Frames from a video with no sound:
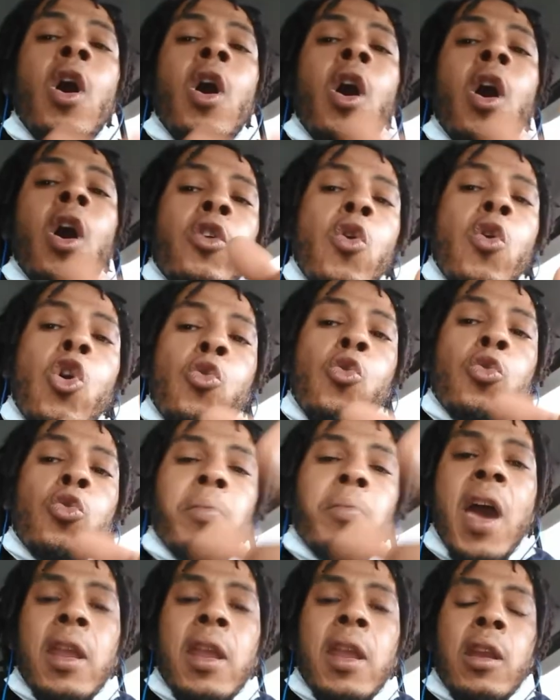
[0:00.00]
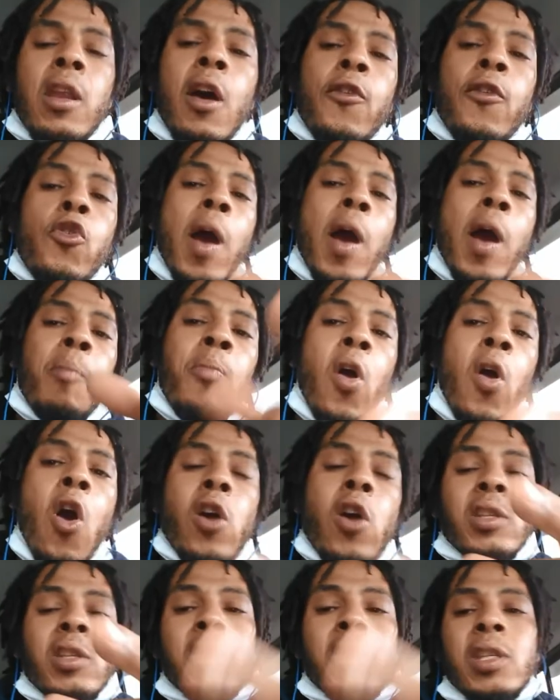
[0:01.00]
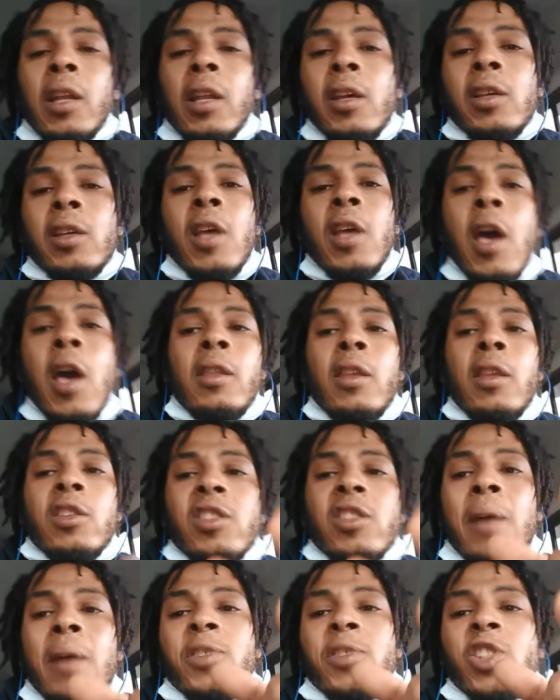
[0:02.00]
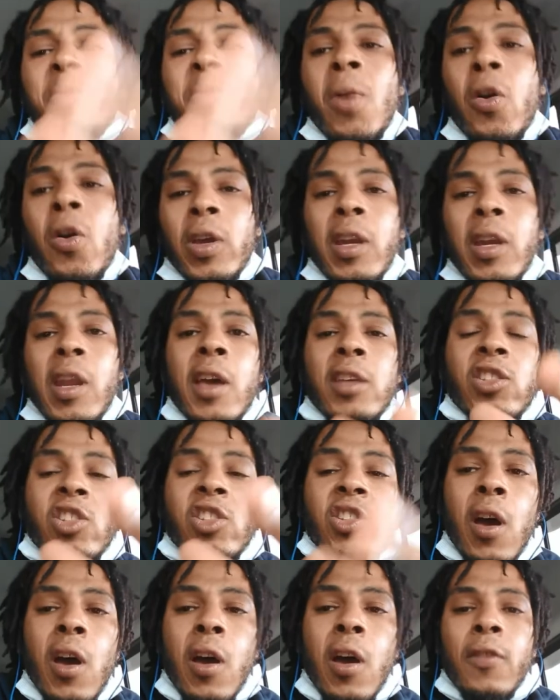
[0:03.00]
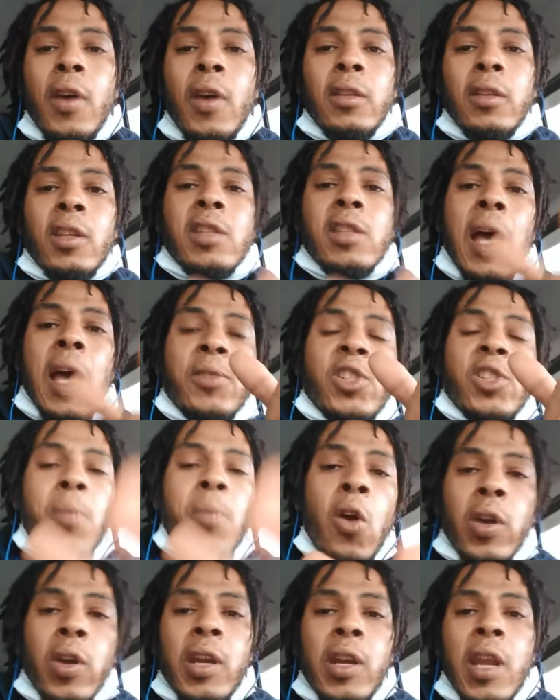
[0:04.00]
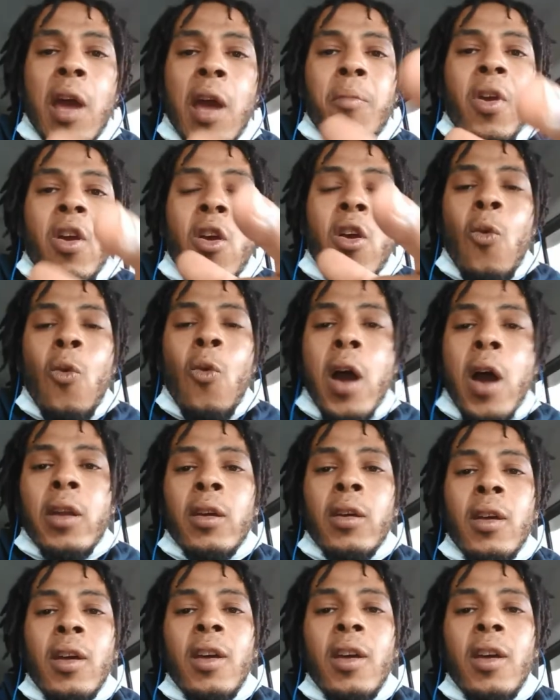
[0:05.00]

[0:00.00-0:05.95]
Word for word: who who was man enough, who had balls to tell us to stop smoking that stuff, to stop smoking that marijuana.